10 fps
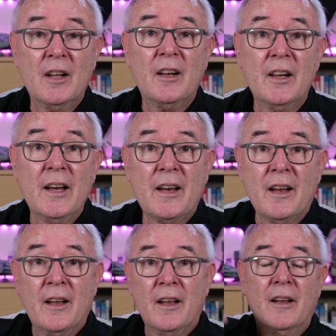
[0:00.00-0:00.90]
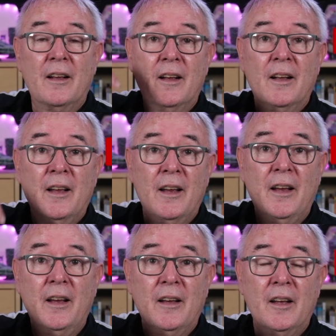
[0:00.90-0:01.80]
Link
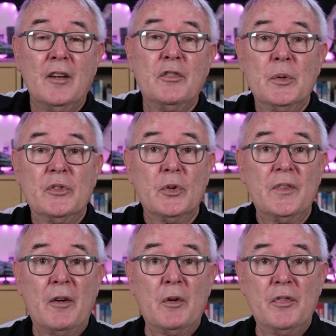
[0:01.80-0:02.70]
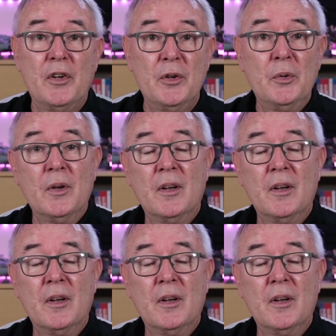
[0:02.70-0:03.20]
here. If you enjoyed that review,